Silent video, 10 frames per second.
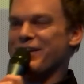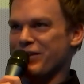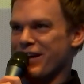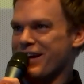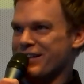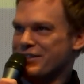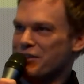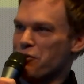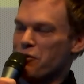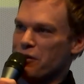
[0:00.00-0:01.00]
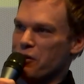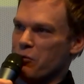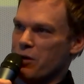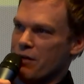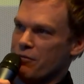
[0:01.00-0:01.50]
like I said earlier,
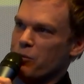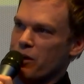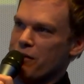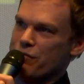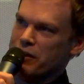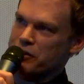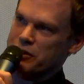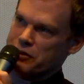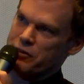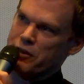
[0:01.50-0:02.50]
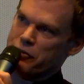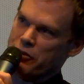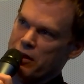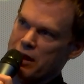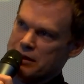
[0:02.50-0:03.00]
when I finished Six Feet Under, the
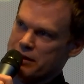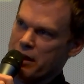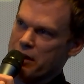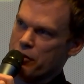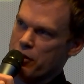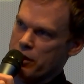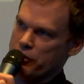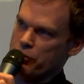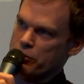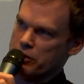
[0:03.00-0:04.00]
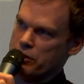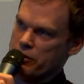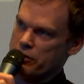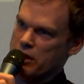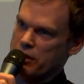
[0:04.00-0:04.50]
last thing I thought I'd do was
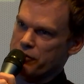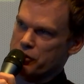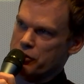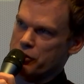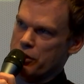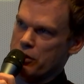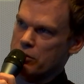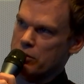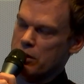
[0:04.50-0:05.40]
another television show.